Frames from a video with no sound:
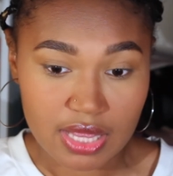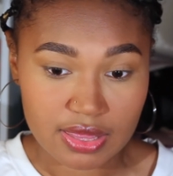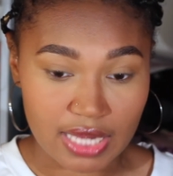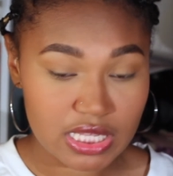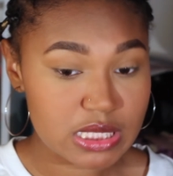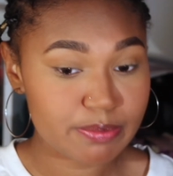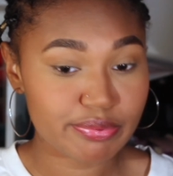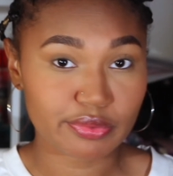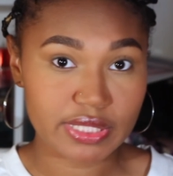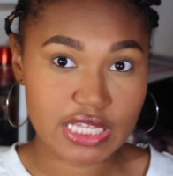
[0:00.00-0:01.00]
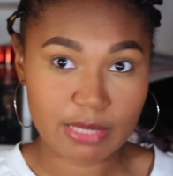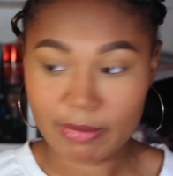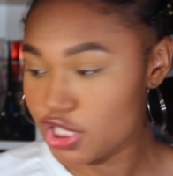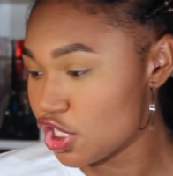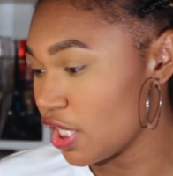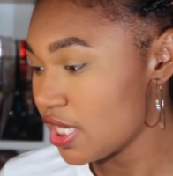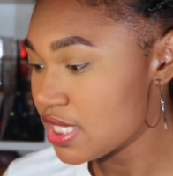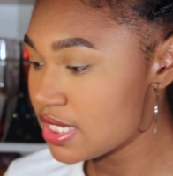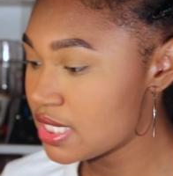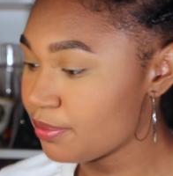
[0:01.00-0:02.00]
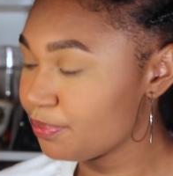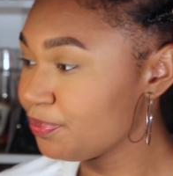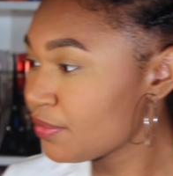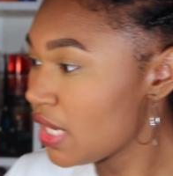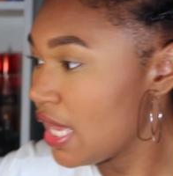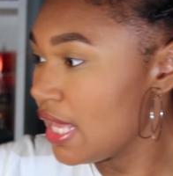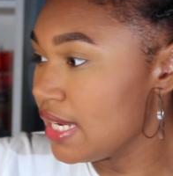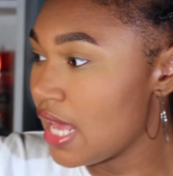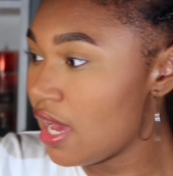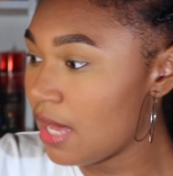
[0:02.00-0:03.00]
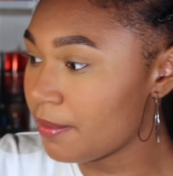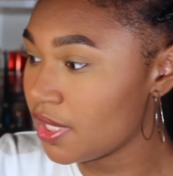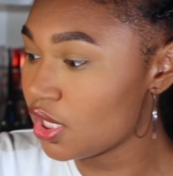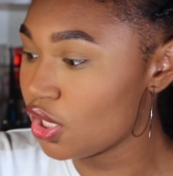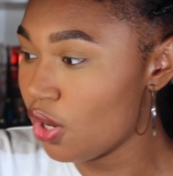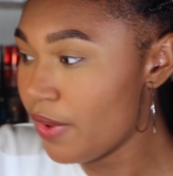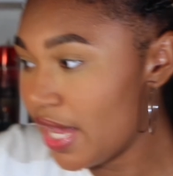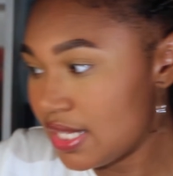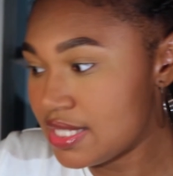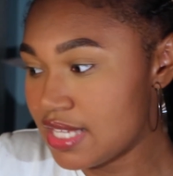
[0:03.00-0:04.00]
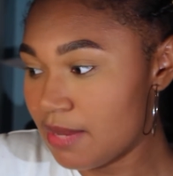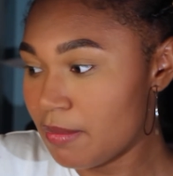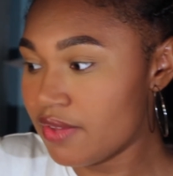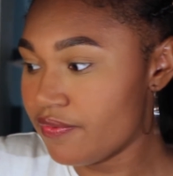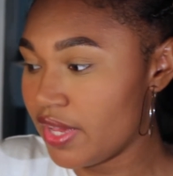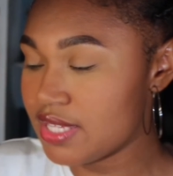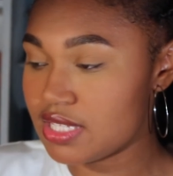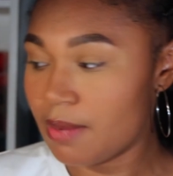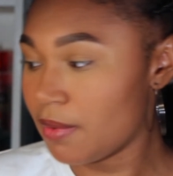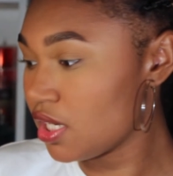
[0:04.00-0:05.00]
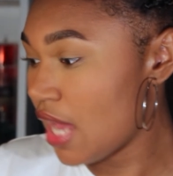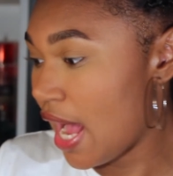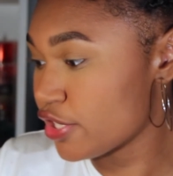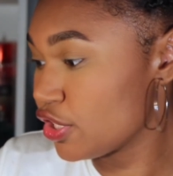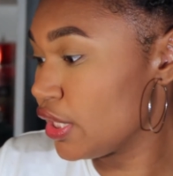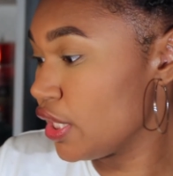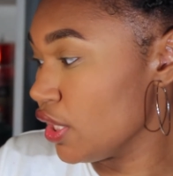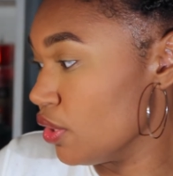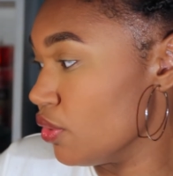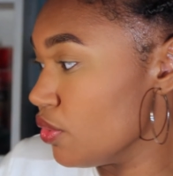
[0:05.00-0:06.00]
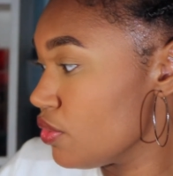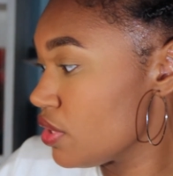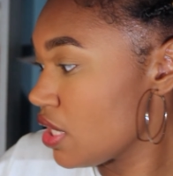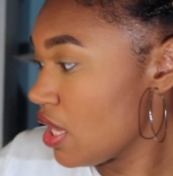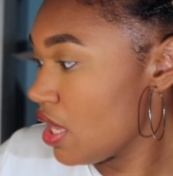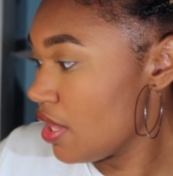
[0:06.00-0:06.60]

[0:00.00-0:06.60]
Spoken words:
that is pretty much it. Now I'm gonna go in and set my face, and I'm gonna actually use